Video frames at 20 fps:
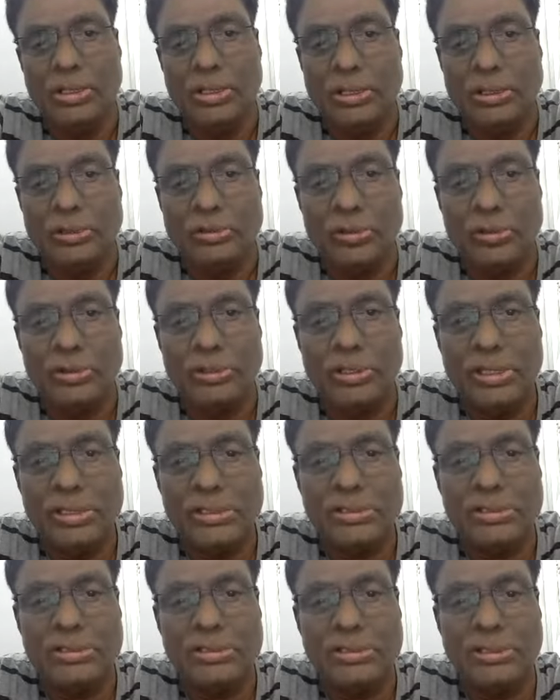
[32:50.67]
So
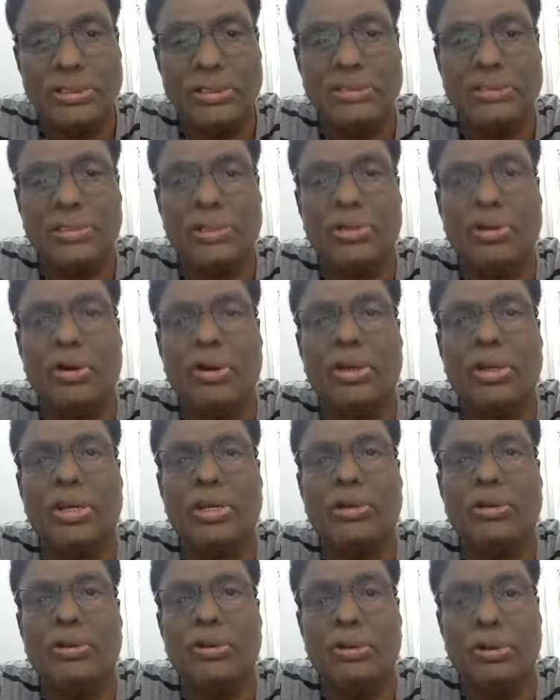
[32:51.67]
this is a
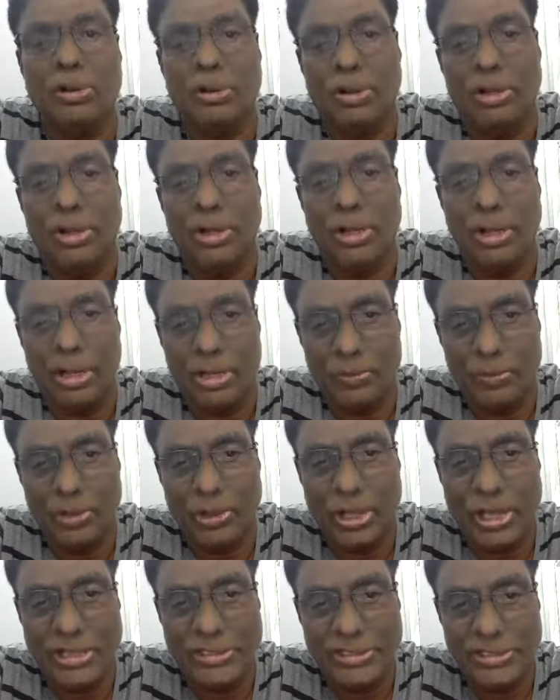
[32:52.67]
gonado
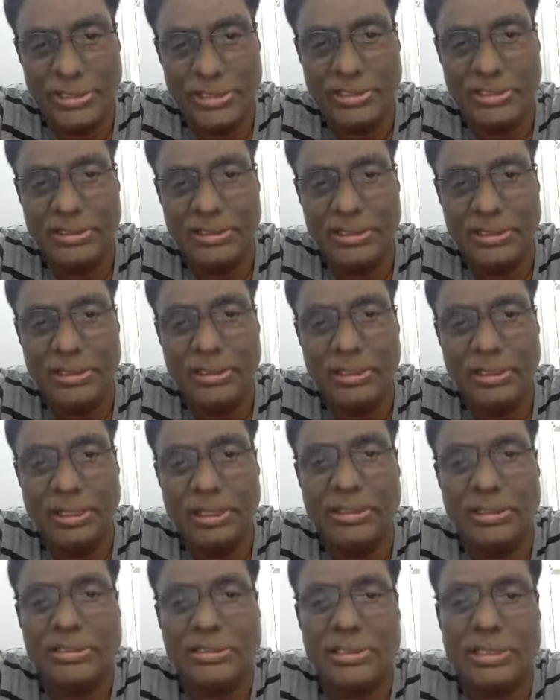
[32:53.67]
amino acid.
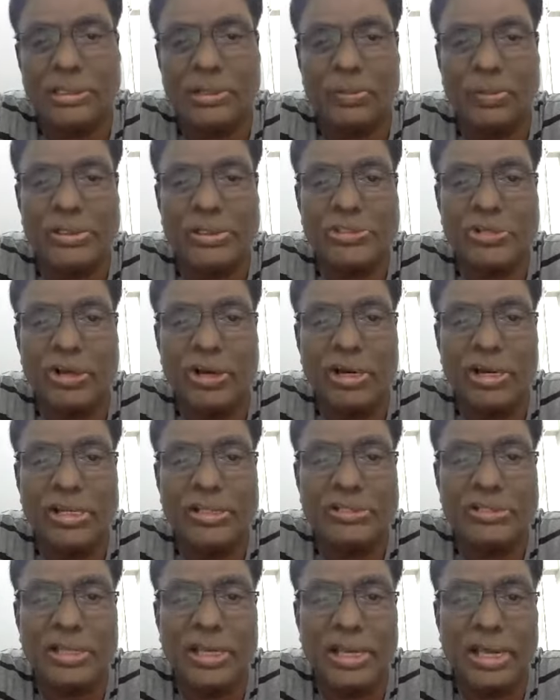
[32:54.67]
It is otherwise called
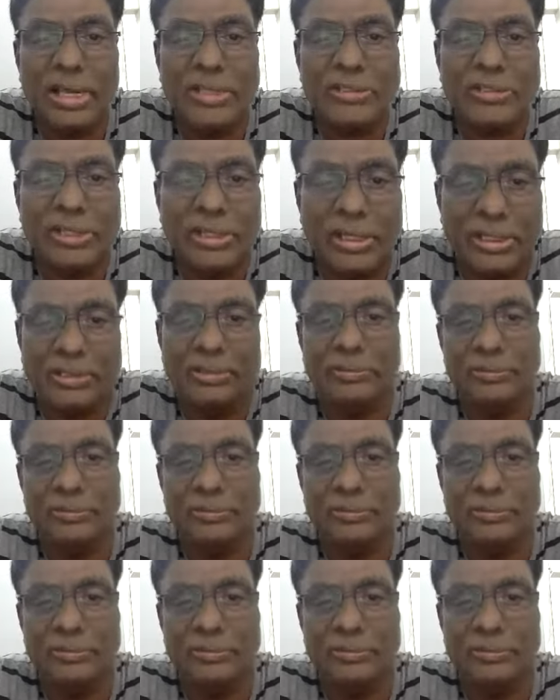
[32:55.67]
as arginine.